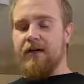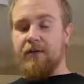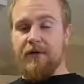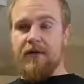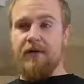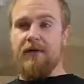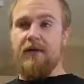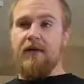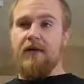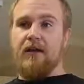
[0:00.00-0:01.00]

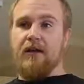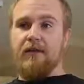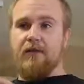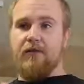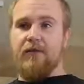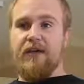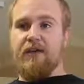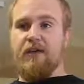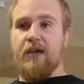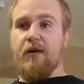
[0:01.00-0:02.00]
companies, those
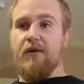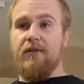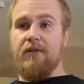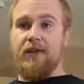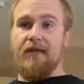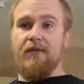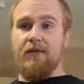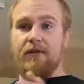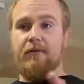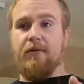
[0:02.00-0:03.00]
big conglomerates, that's
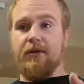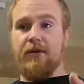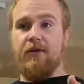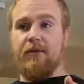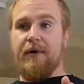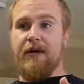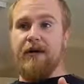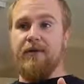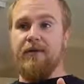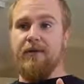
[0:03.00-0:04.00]
where they really go to
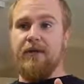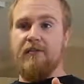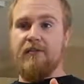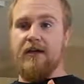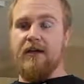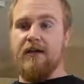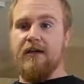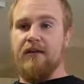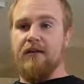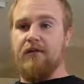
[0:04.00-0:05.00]
buy some of that
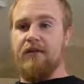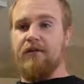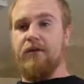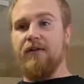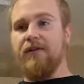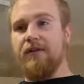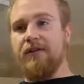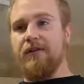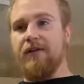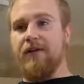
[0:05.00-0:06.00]
product. But if you want to
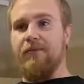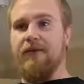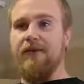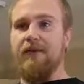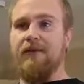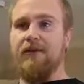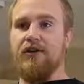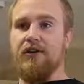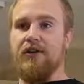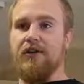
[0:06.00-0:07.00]
find a deal like we
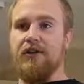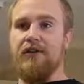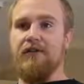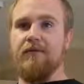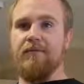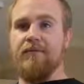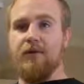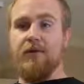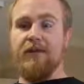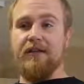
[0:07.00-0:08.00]
did, it's really
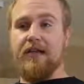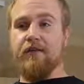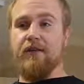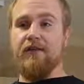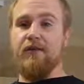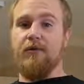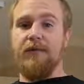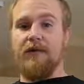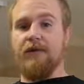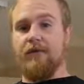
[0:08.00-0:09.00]
knowing the network,
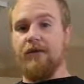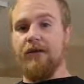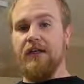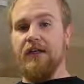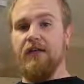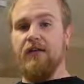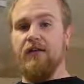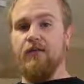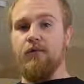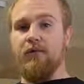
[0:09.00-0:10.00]
knowing that
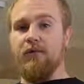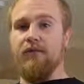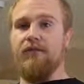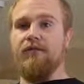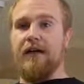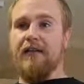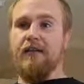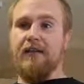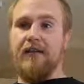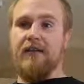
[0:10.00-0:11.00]
community where you can go
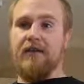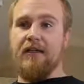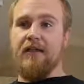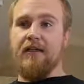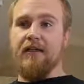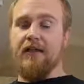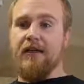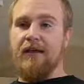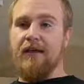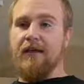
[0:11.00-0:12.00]
find those kinds of deals.
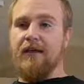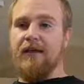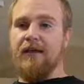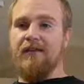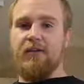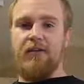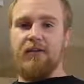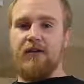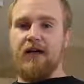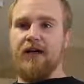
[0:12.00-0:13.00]
And I tell
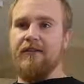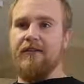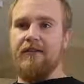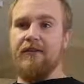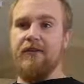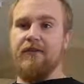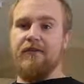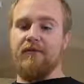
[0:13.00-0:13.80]
people a lot, that's